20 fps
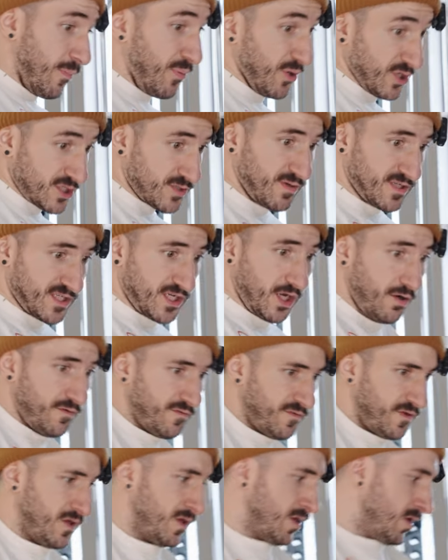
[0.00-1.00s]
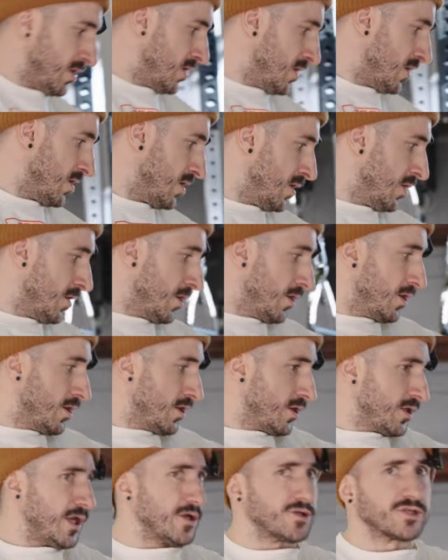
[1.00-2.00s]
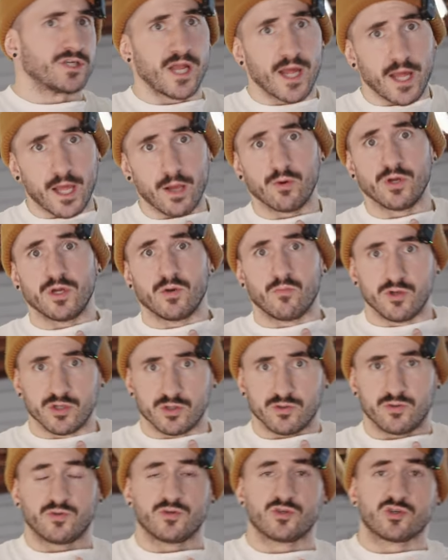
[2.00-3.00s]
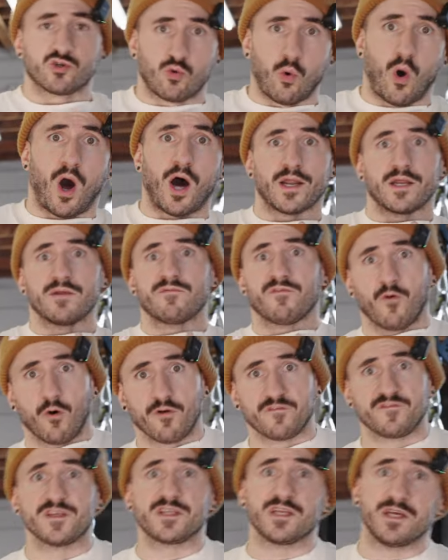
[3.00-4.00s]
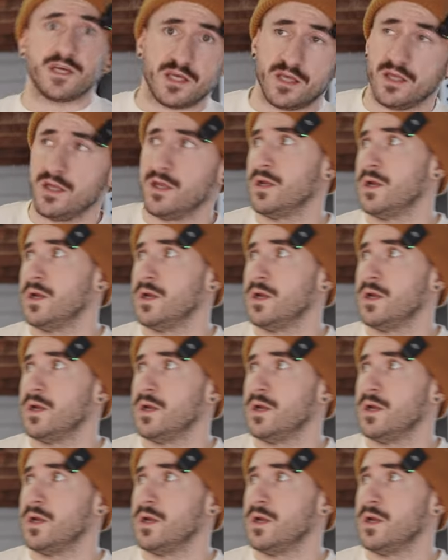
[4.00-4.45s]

gonna push myself. Yesterday we, we squatted four fifty,